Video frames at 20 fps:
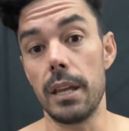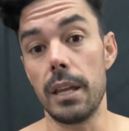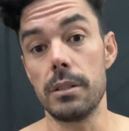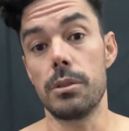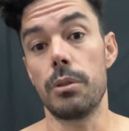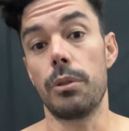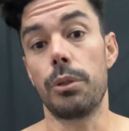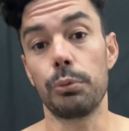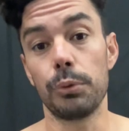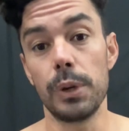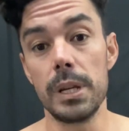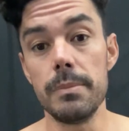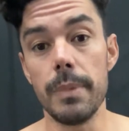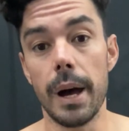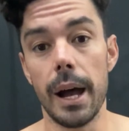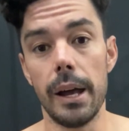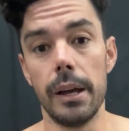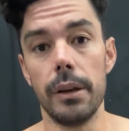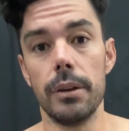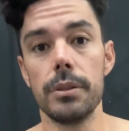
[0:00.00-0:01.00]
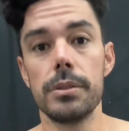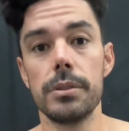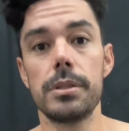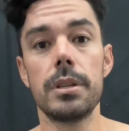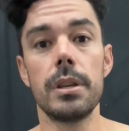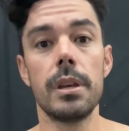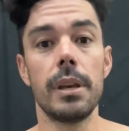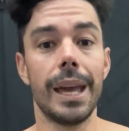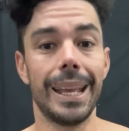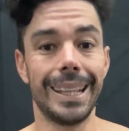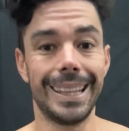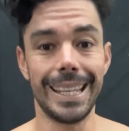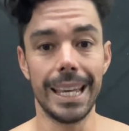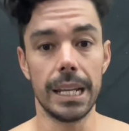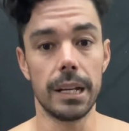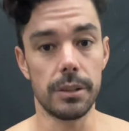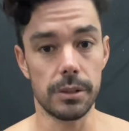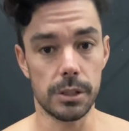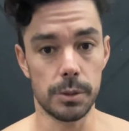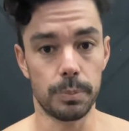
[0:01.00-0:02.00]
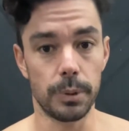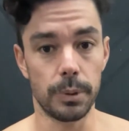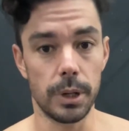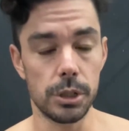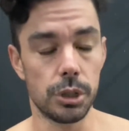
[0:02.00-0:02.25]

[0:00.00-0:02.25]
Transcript: so 3 miles at the end of the sprint